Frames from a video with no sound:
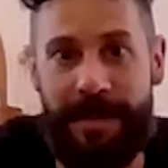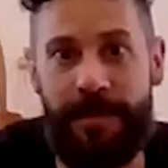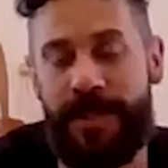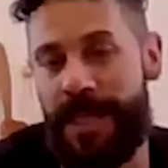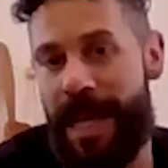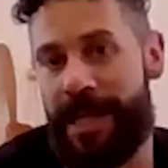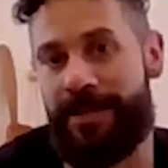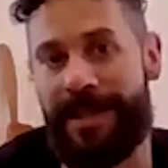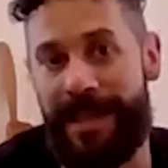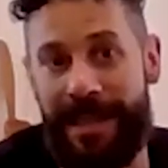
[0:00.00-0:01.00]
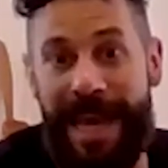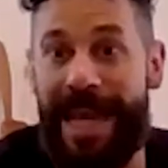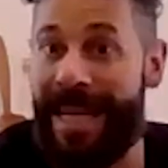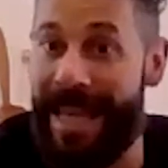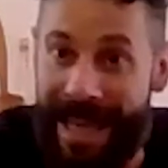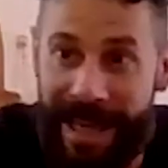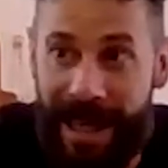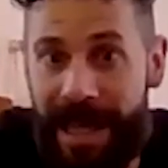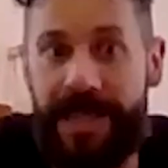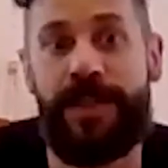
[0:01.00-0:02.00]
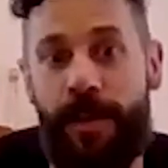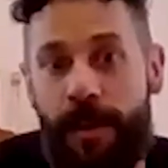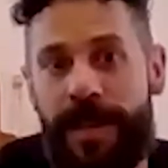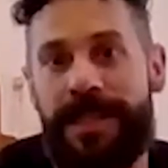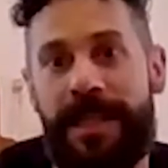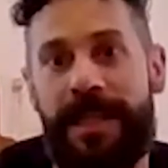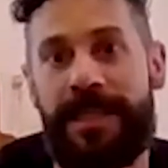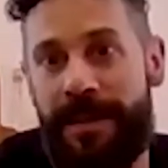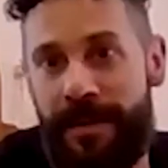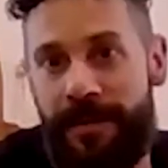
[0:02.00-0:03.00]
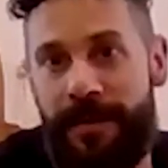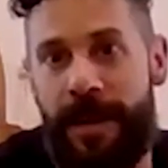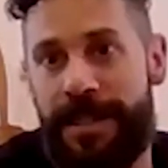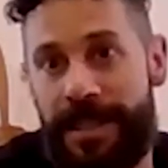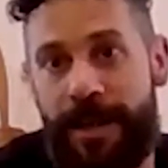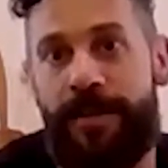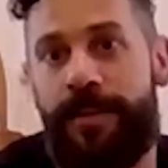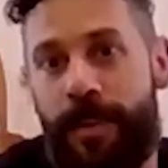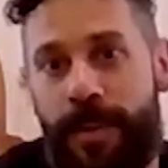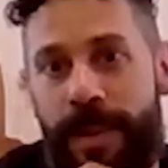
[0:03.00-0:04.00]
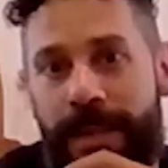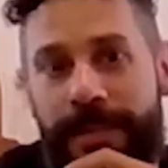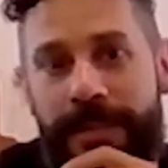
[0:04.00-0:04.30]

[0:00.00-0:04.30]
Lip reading: trajectory that they and your business find so rewarding.